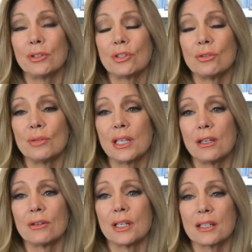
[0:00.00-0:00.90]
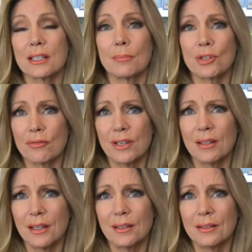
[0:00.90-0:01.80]
to hear and accept your
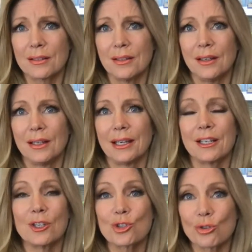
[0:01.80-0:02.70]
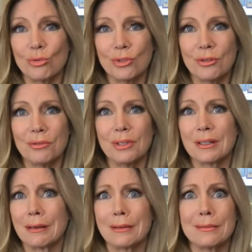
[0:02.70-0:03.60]
feelings and console you
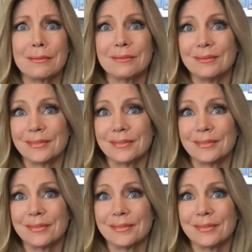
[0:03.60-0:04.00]
and tell you,